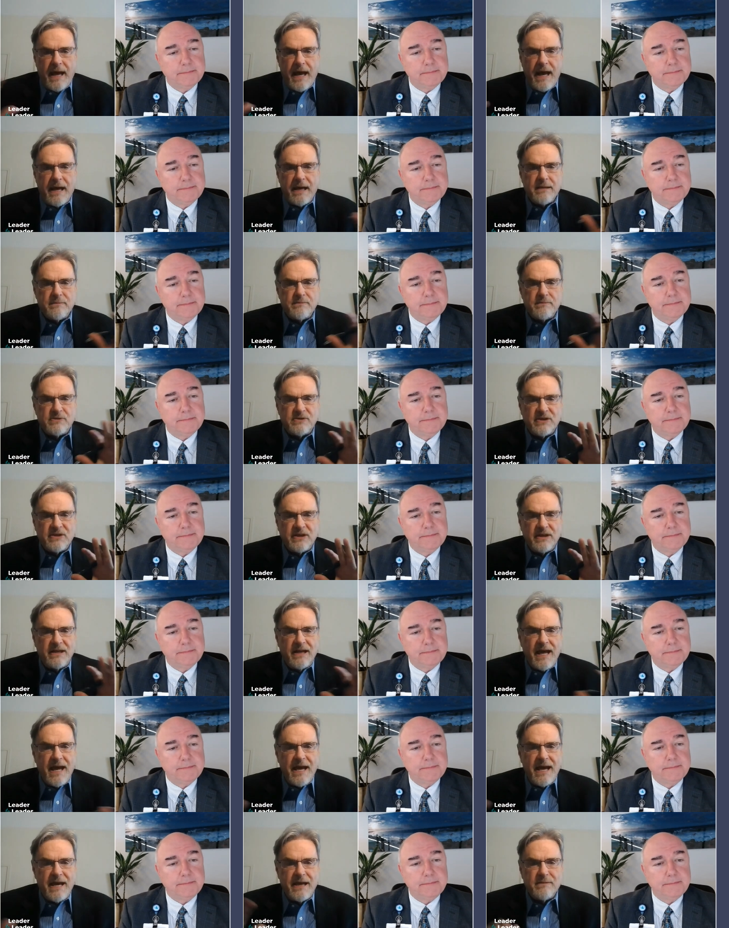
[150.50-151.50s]
Speaker 1: AMC
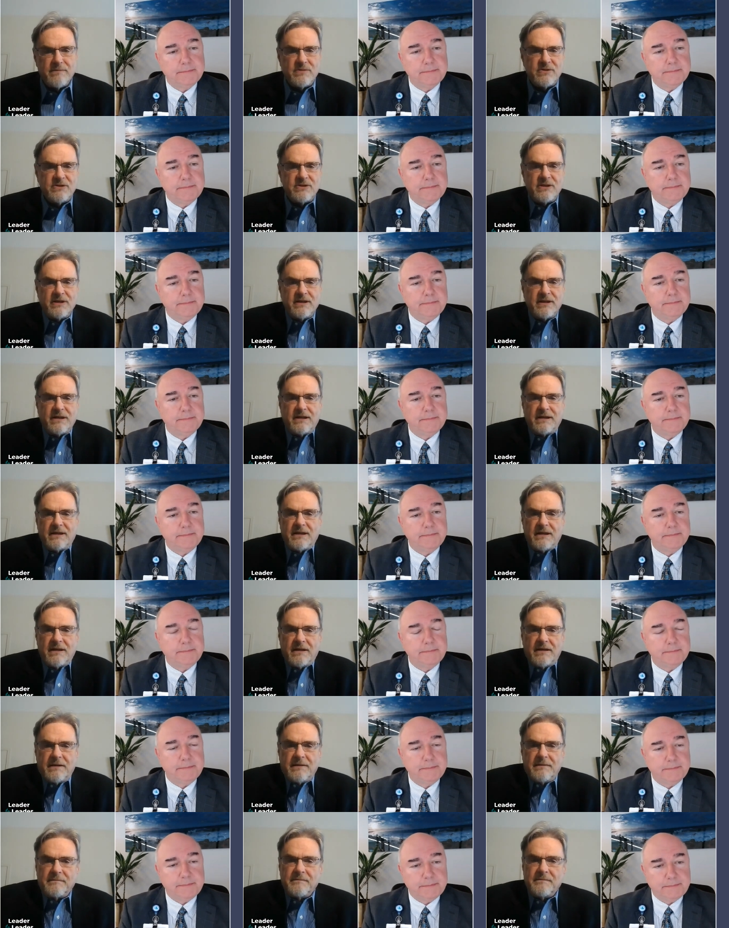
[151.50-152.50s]
to AMC.
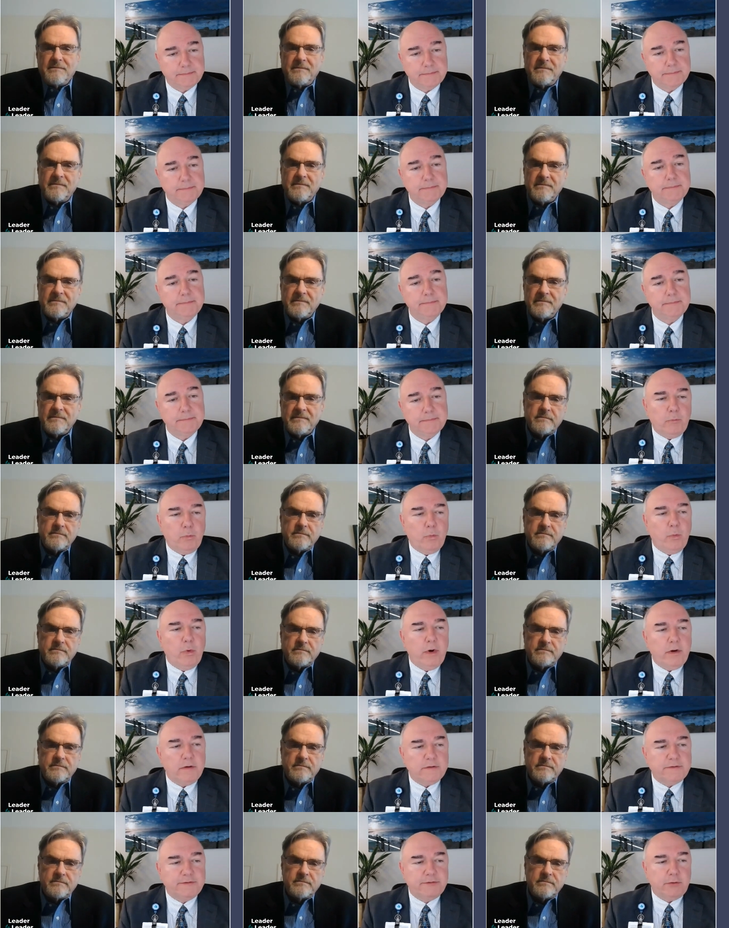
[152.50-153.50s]
Speaker 2: We're
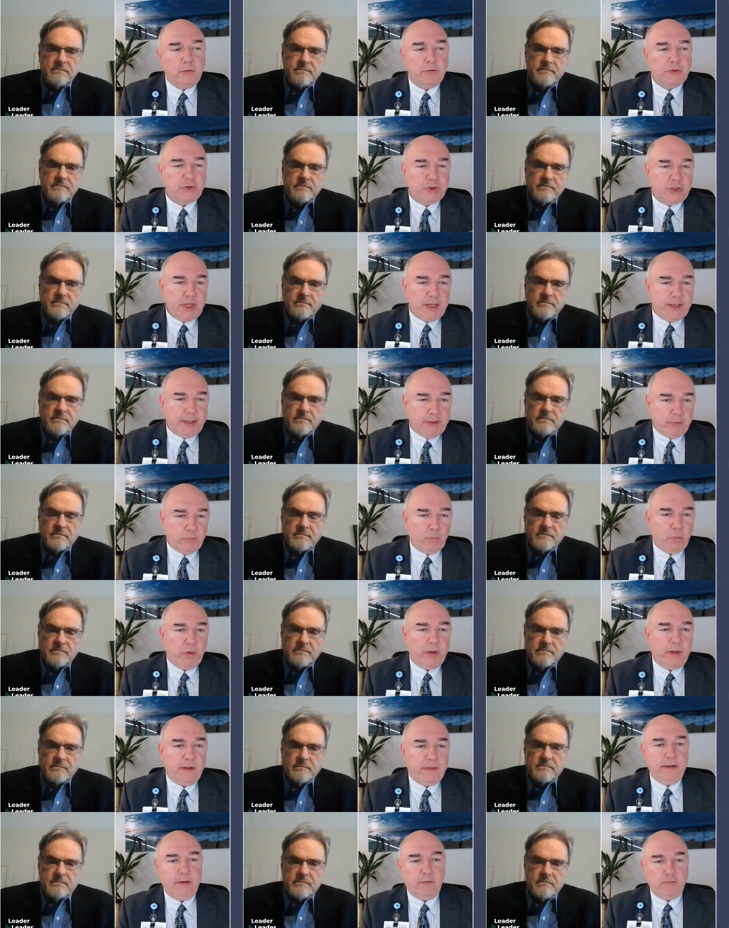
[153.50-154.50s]
associated
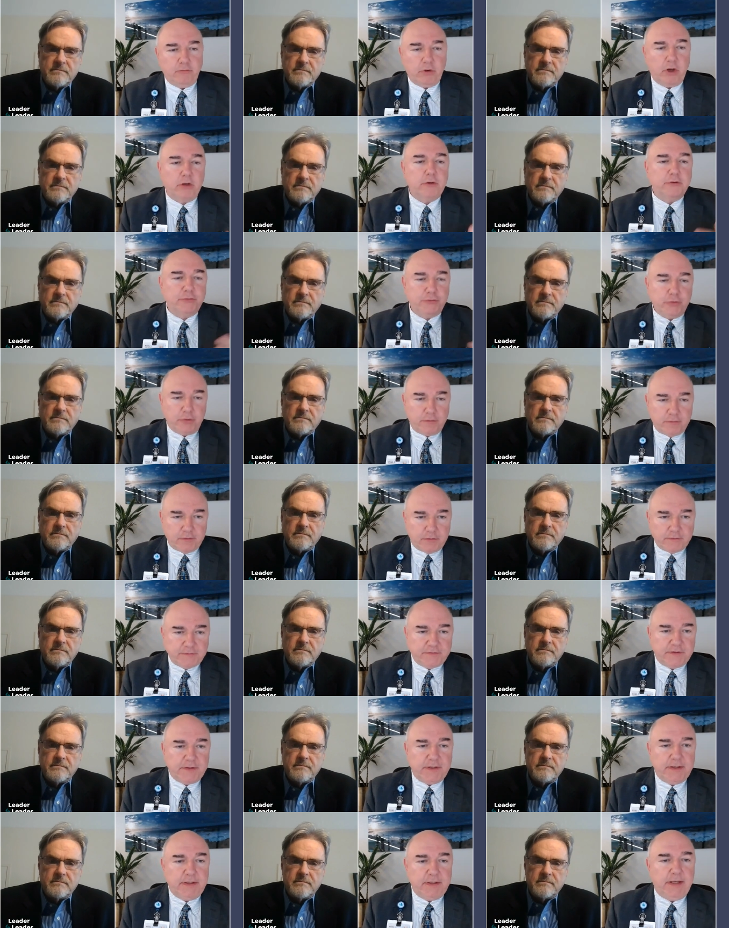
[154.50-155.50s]
with the Rutgers
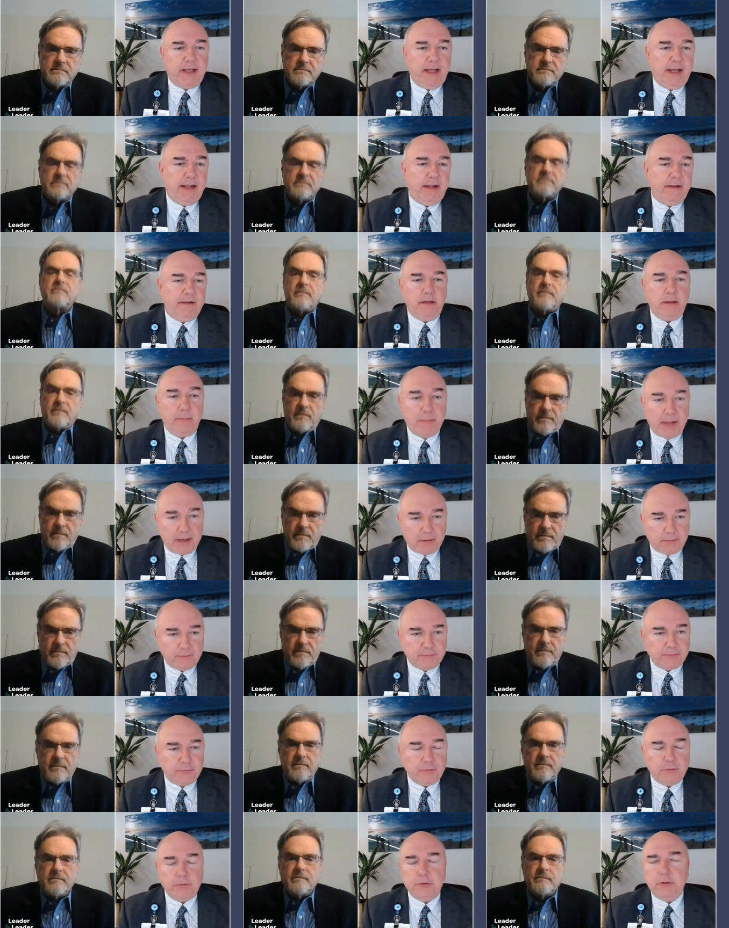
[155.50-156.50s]
University and the medical
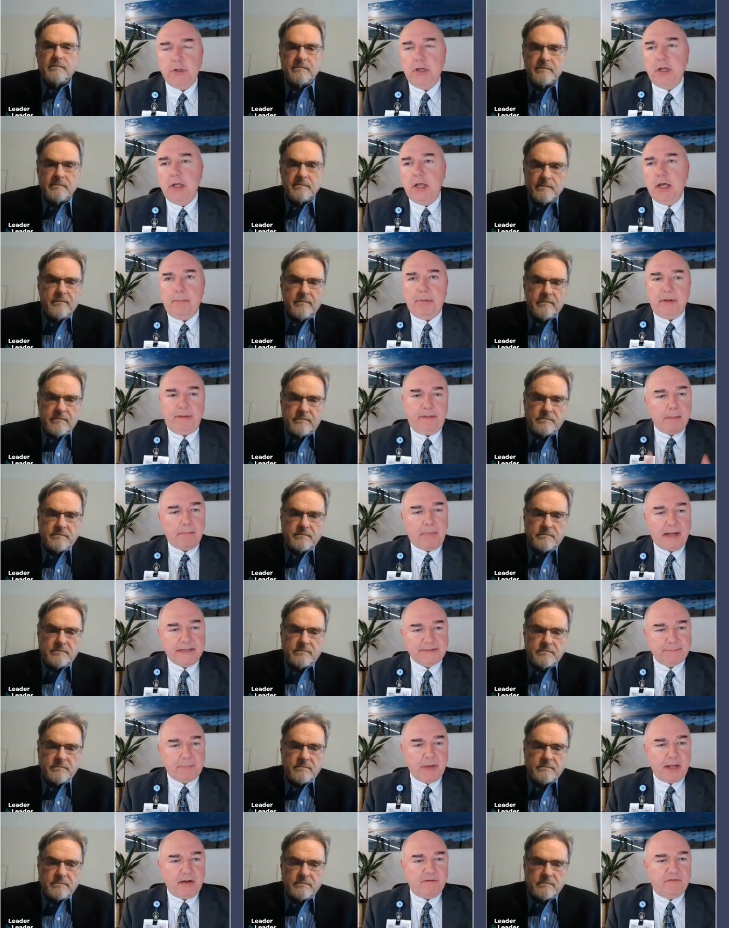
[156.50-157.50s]
school, but my
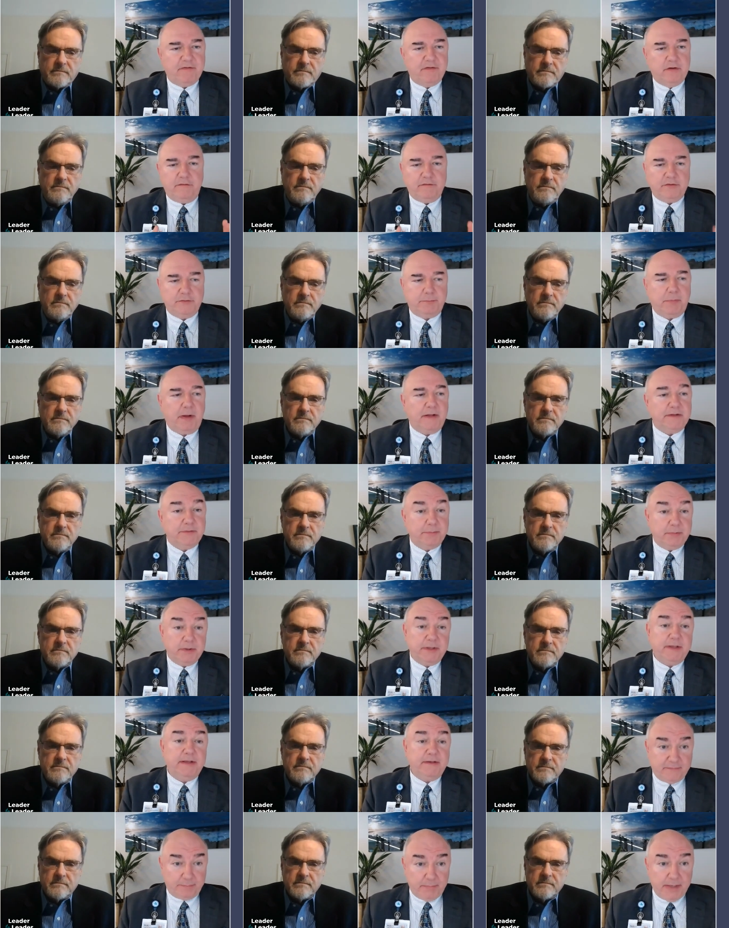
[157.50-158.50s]
span of
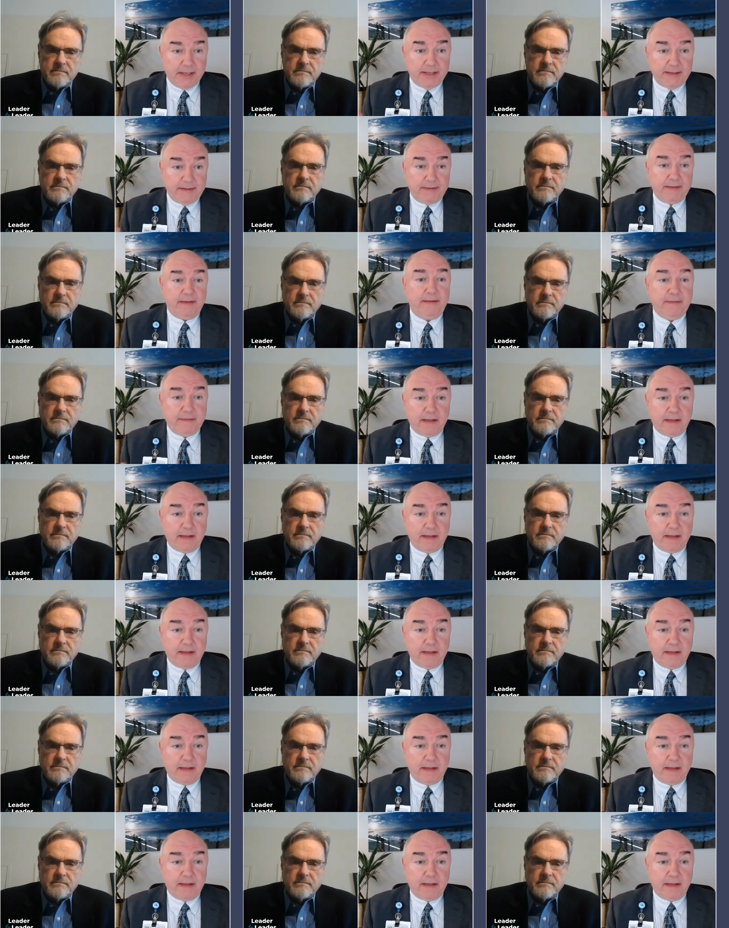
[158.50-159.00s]
responsibility is mainly the,